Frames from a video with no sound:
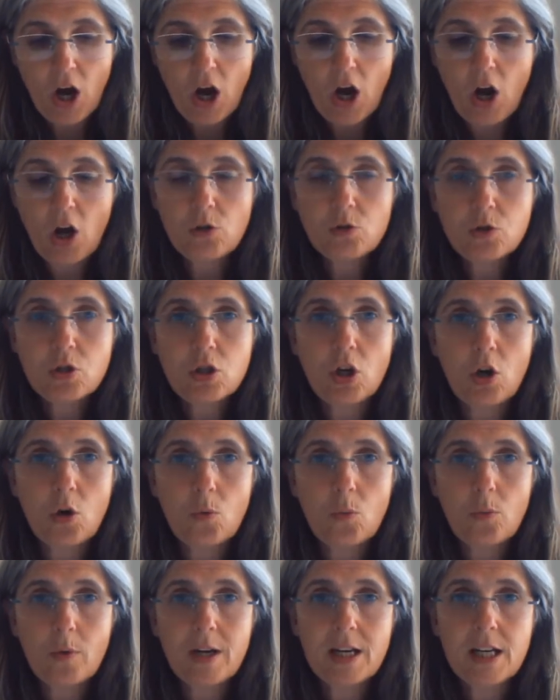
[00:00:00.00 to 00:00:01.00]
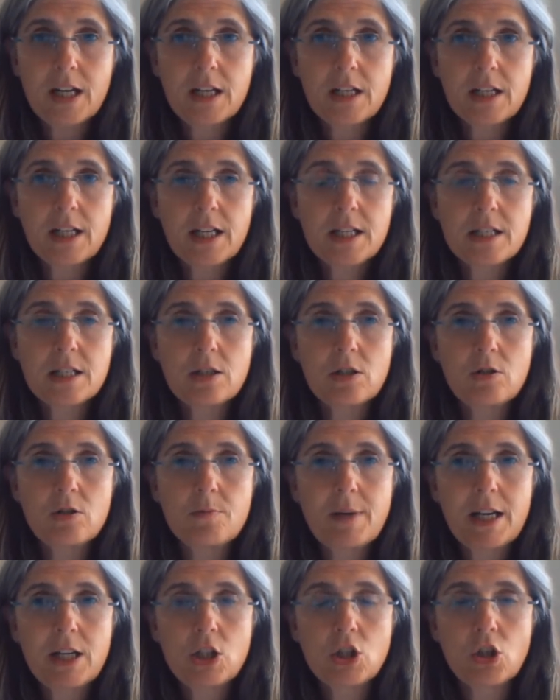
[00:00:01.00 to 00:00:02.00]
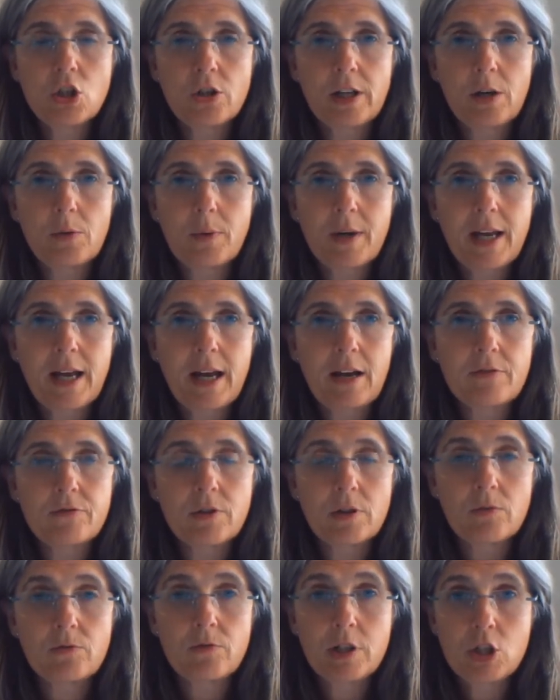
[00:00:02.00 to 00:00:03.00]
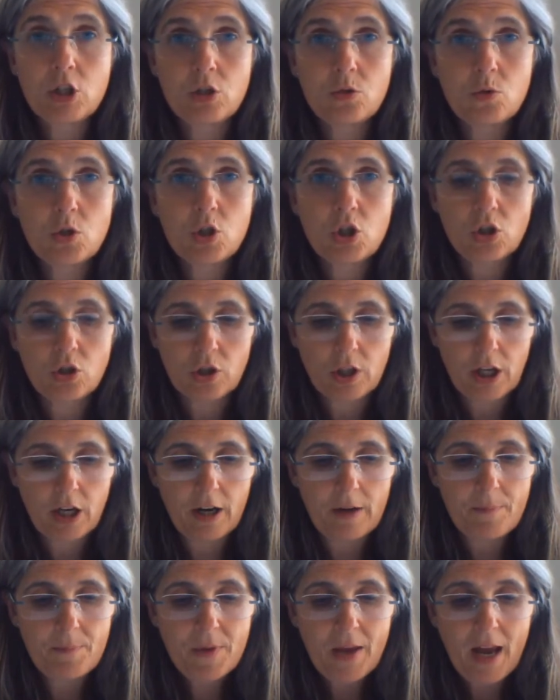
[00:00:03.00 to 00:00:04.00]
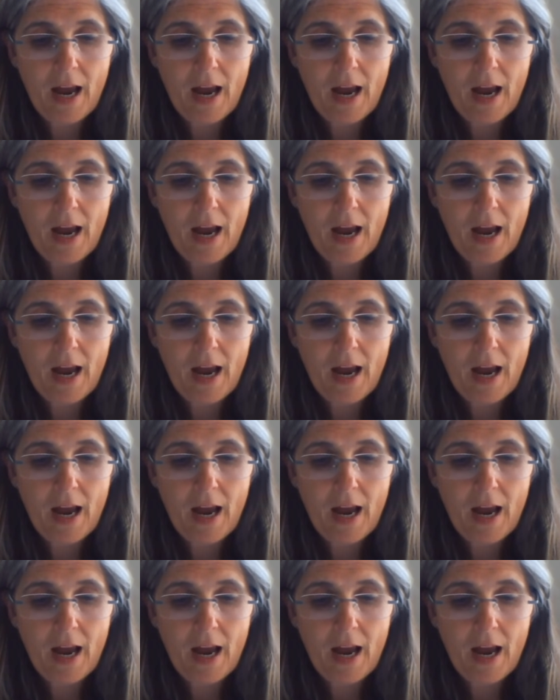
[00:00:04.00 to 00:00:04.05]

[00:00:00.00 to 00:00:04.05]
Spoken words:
Also, we need to make sure that we have reduced sugar